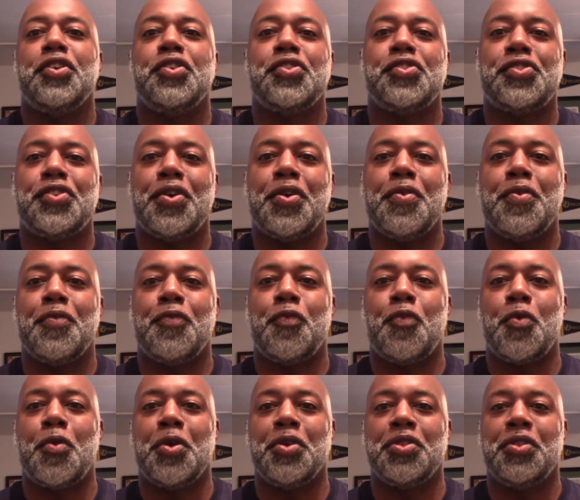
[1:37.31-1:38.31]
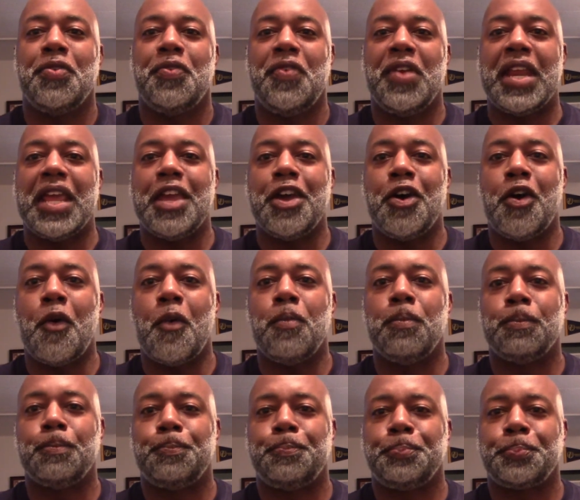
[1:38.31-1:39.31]
So for the video
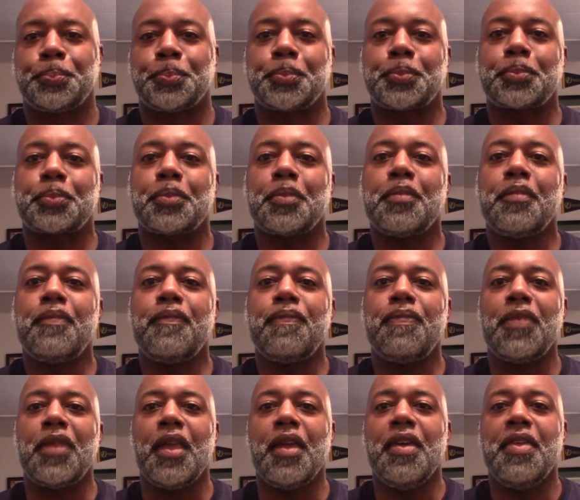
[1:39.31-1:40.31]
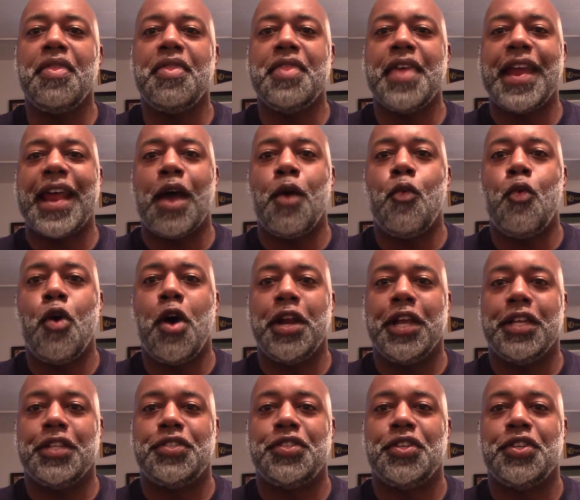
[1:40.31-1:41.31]
that I
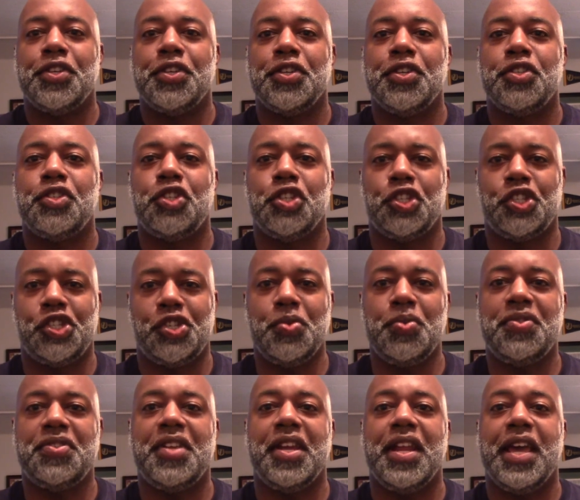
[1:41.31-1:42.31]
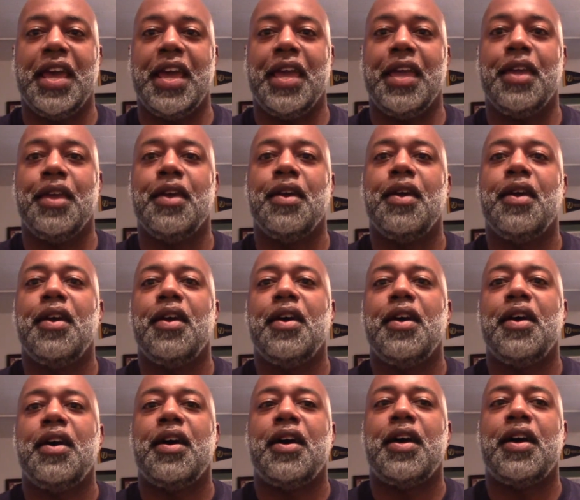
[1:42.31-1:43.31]
wanted to shoot today,
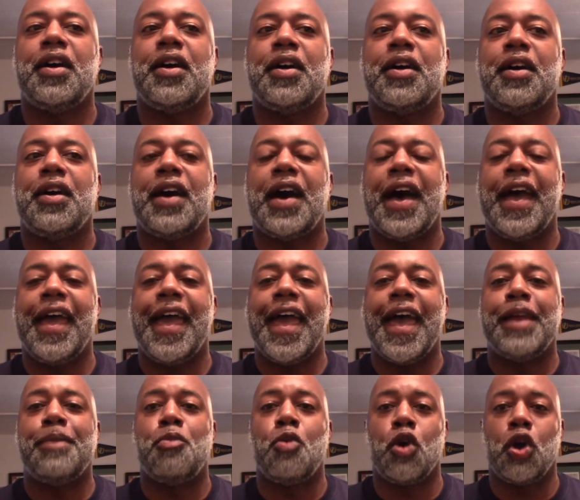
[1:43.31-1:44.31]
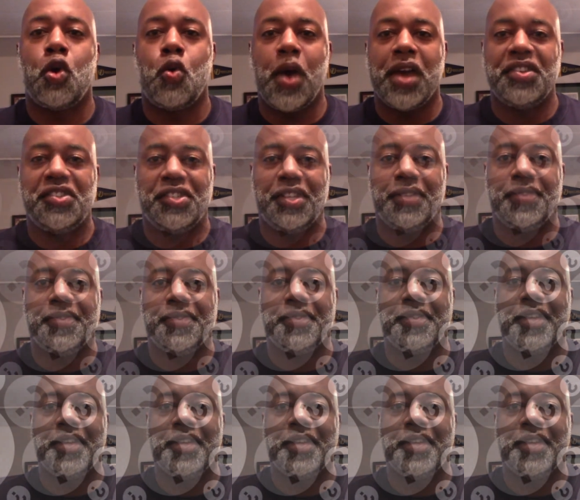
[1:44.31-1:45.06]
I had more questions,